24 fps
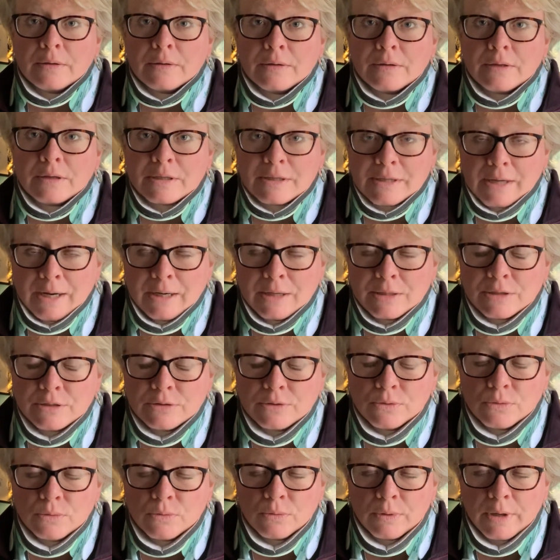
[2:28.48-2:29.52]
decided
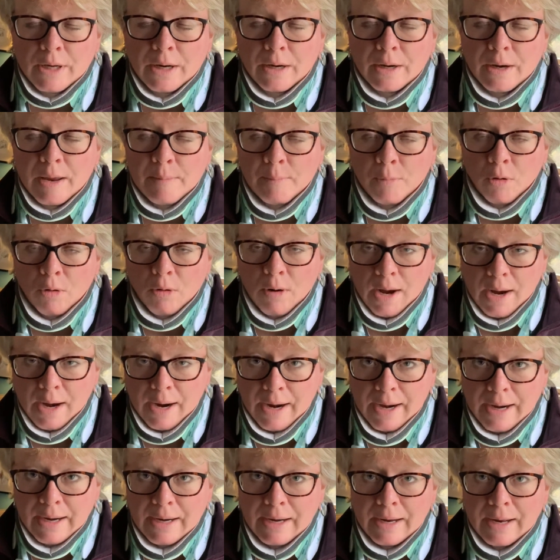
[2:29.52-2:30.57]
to get an
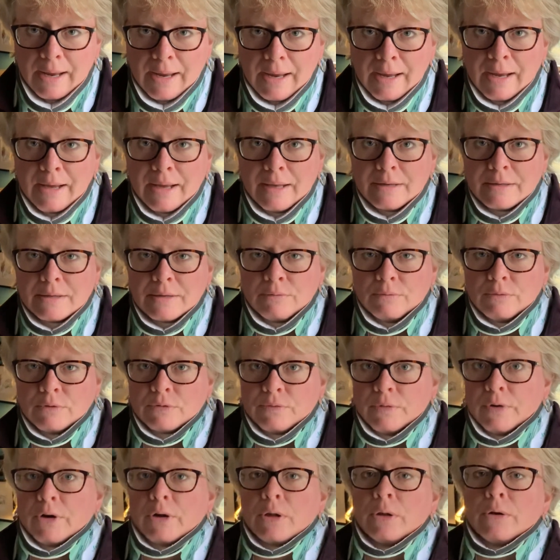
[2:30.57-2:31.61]
MRI, and it was
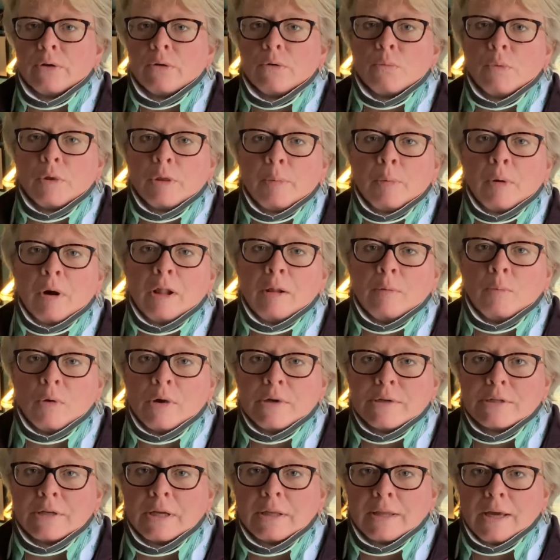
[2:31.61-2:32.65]
very clear what the problem
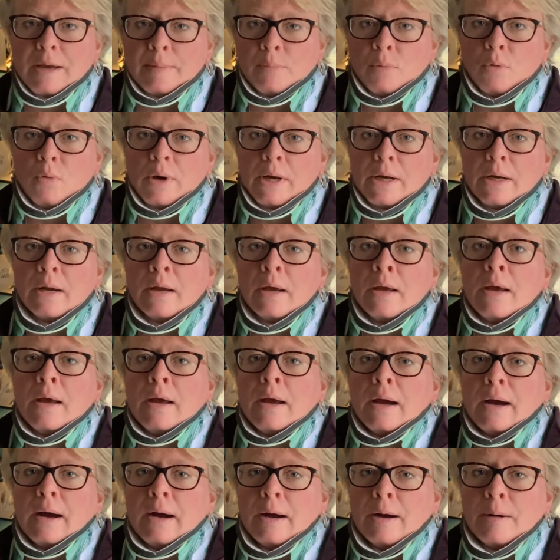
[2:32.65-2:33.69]
was at that point
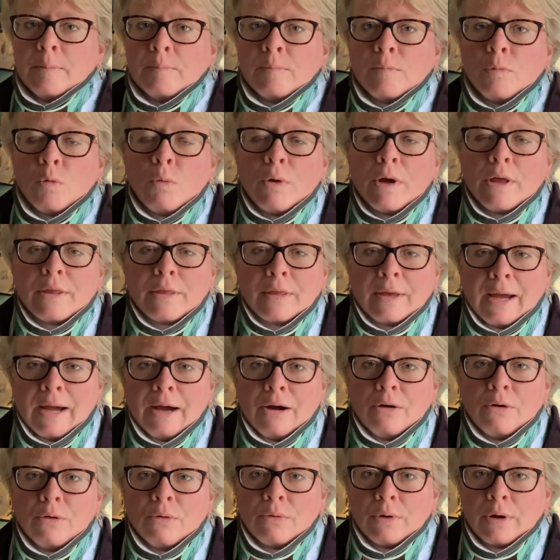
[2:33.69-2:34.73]
with
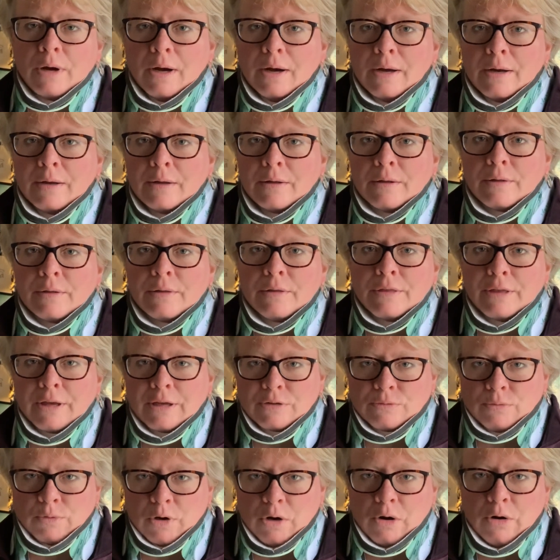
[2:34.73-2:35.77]
how
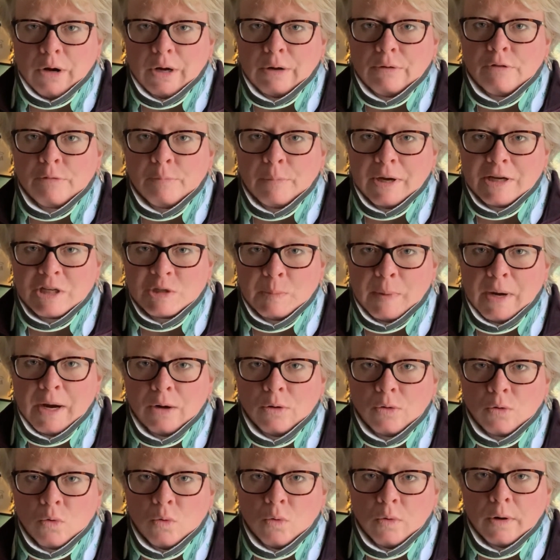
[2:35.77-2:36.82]
things were going with my
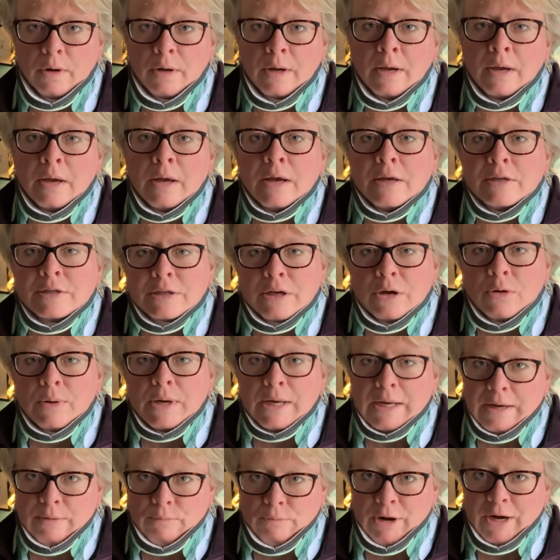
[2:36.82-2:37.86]
spinal cord. So
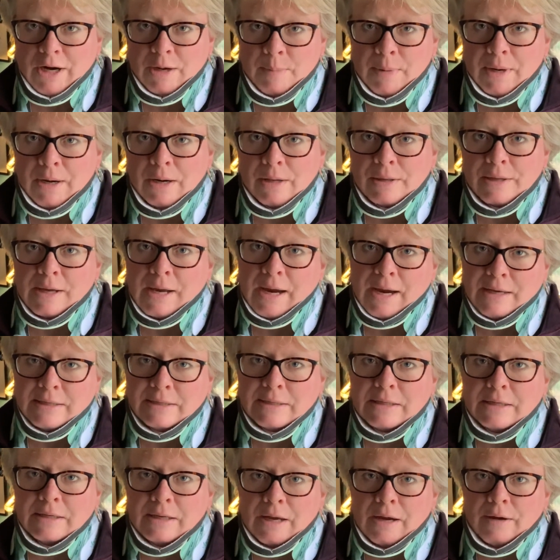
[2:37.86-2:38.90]
he recommended the
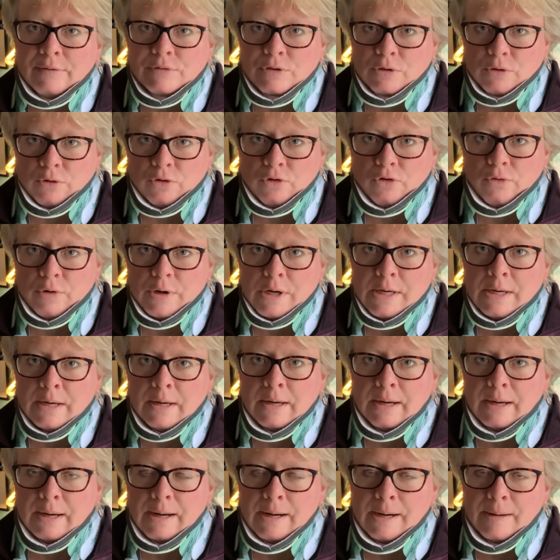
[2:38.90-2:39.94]
ACDF surgery.
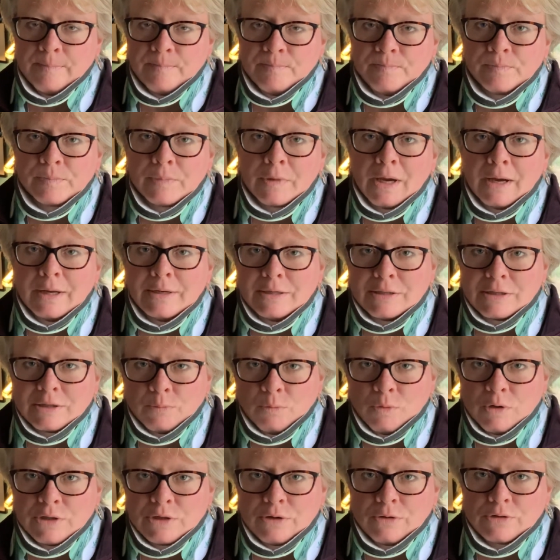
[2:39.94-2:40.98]
I did some
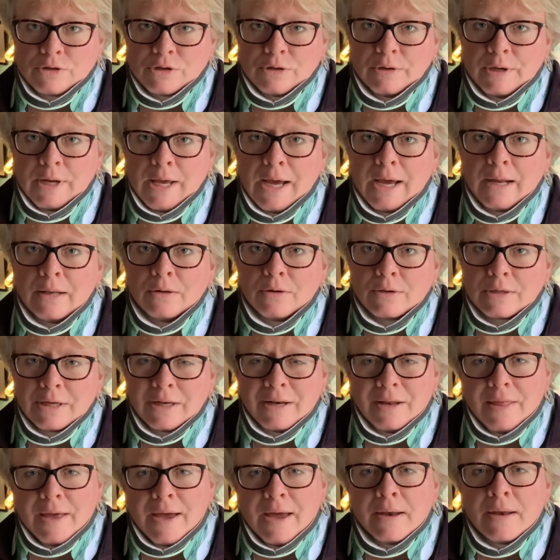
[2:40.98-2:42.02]
research on that, looked
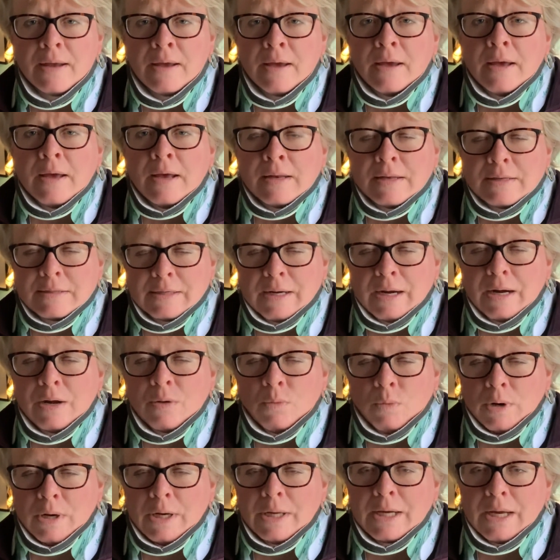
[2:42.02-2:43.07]
into that, decided I
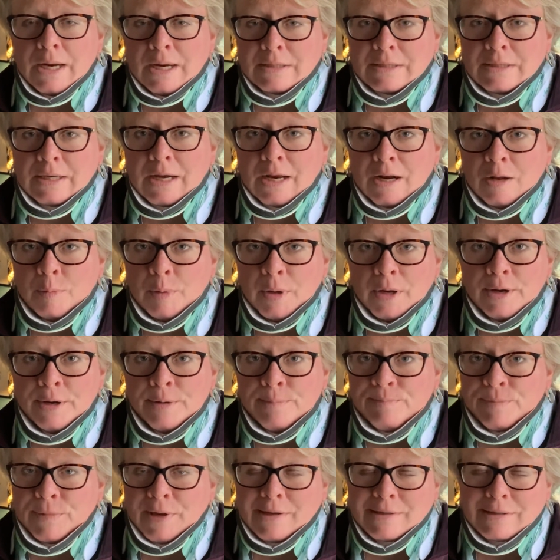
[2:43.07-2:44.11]
wanted to get a second
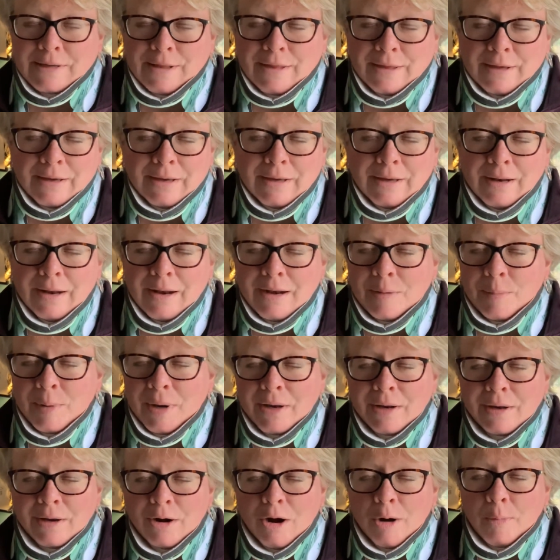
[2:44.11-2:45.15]
opinion, as I think
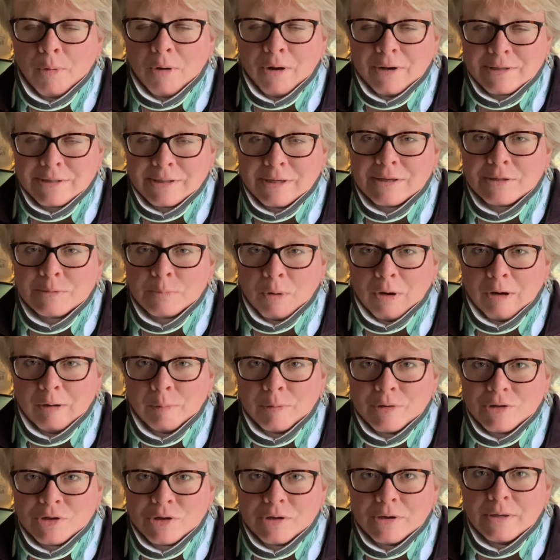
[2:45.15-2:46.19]
anybody in our process
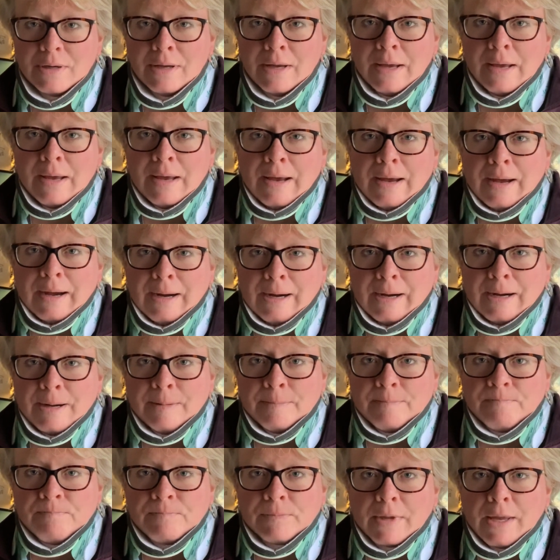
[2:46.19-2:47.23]
probably should,
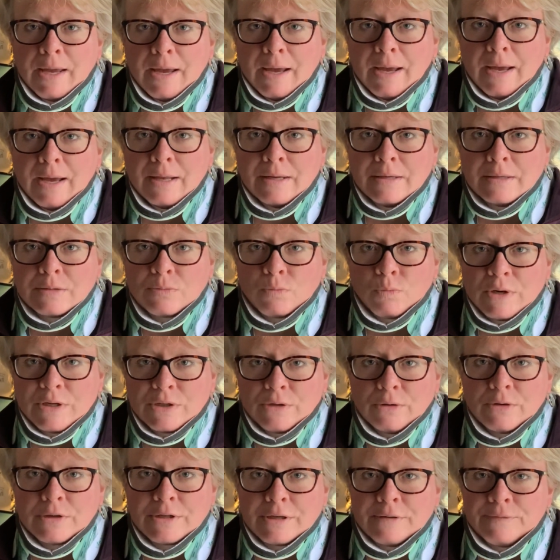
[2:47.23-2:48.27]
and
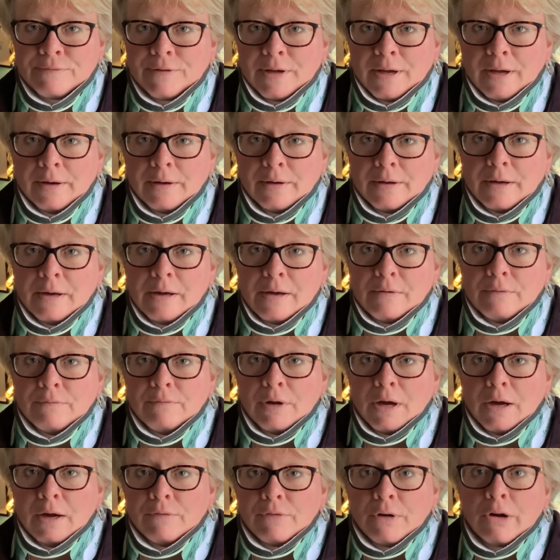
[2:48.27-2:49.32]
researched and found a
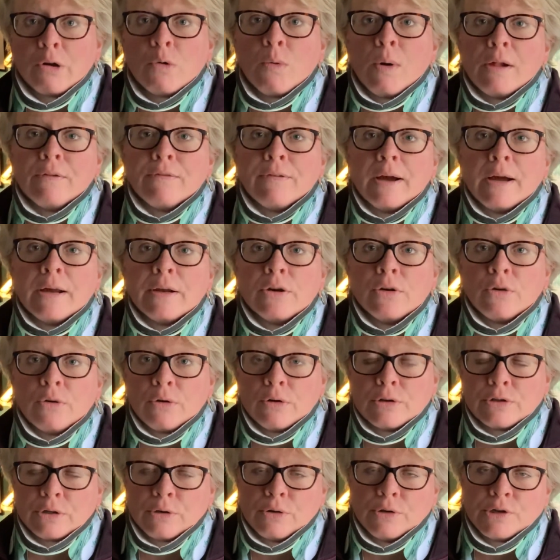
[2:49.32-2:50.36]
very qualified
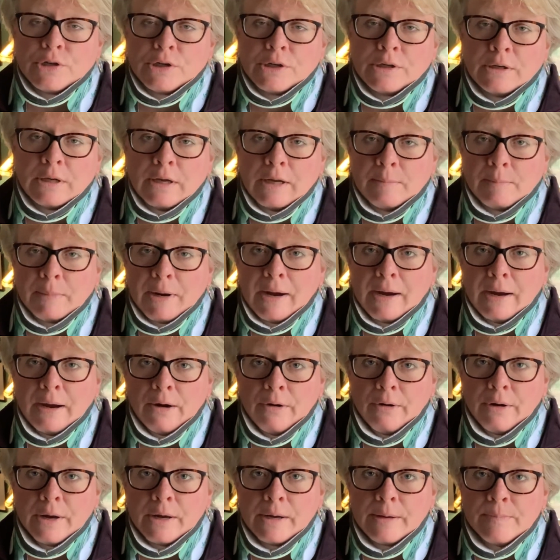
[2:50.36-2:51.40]
neurosurgeon in my
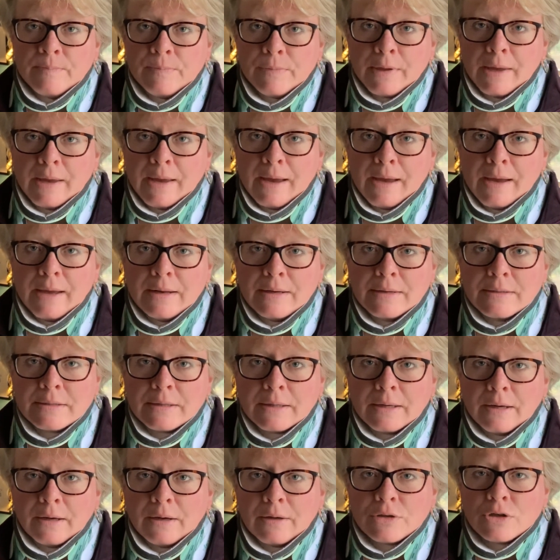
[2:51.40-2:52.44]
area, and
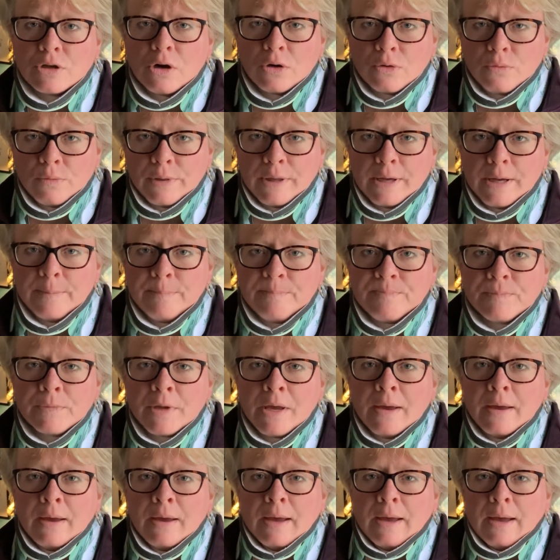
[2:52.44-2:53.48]
talked with him.
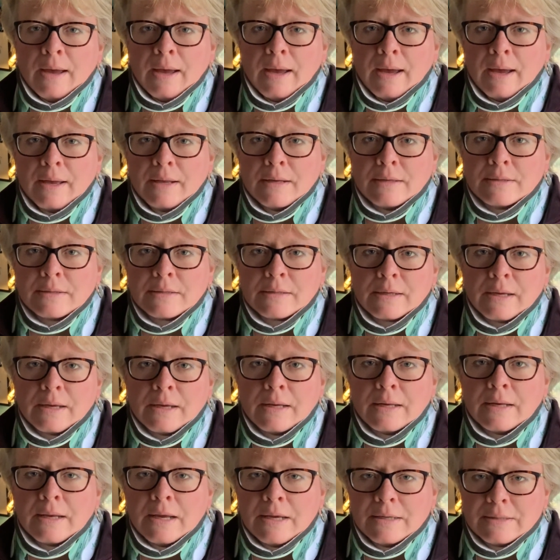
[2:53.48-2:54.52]
And
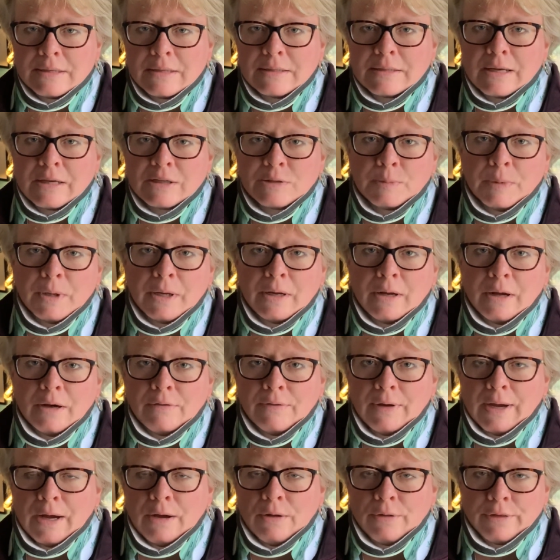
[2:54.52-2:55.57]
in his assessment of
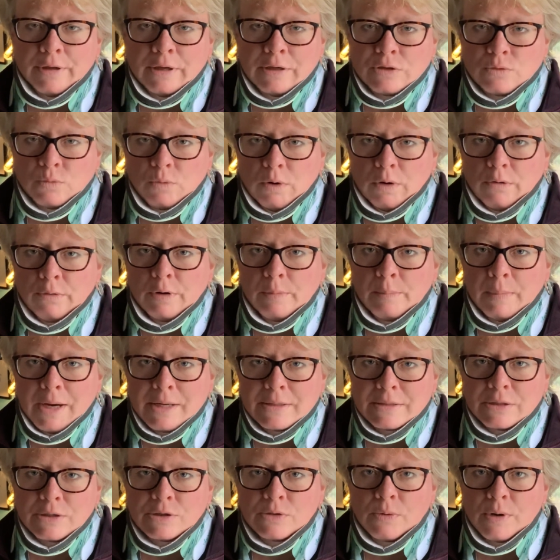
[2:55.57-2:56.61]
how things were in my
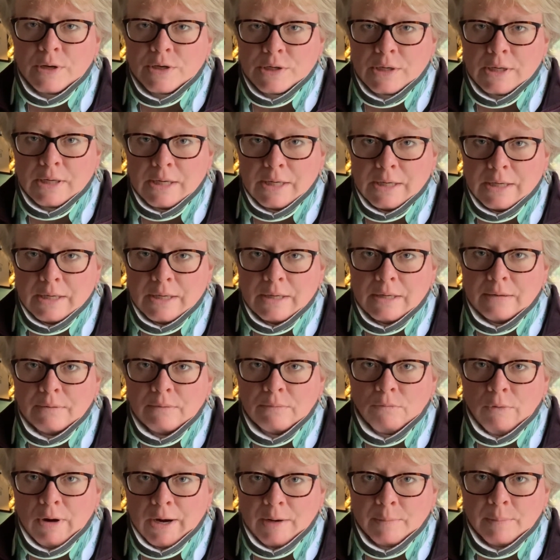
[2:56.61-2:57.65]
situation, he
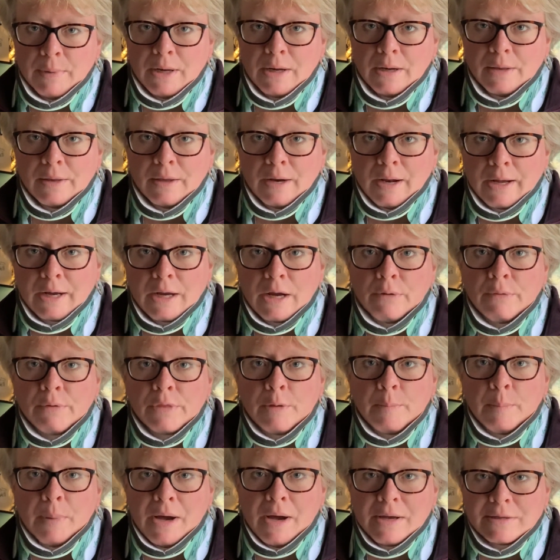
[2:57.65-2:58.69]
recommended that I go with
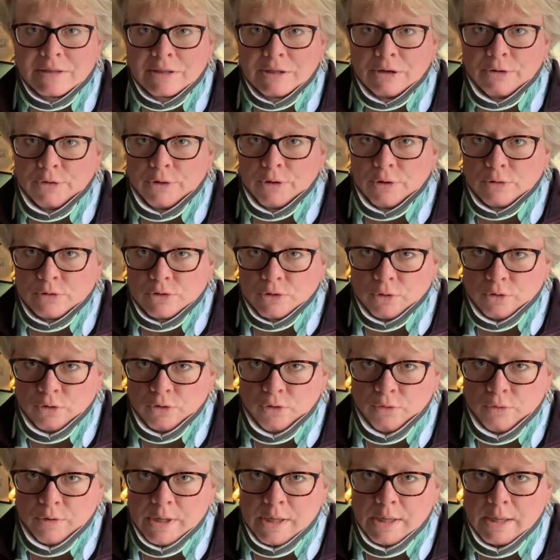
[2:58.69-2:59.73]
the posterior
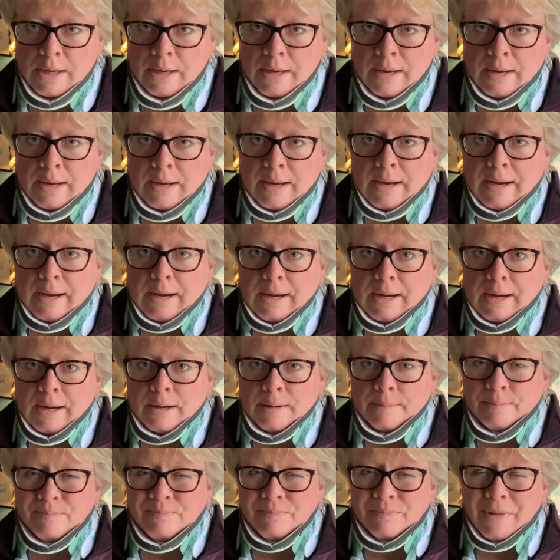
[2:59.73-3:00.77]
surgery.
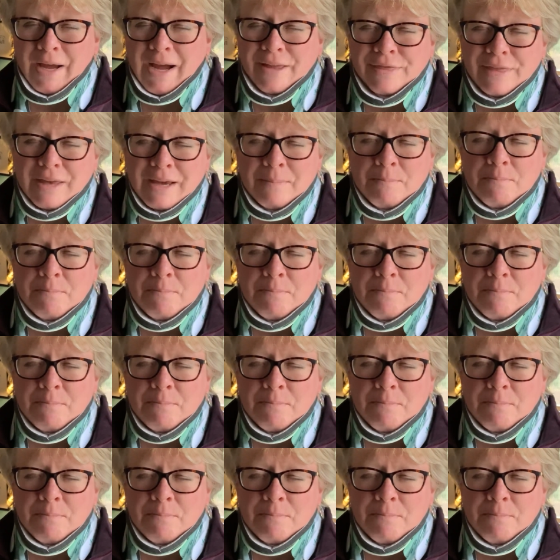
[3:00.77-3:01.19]
I think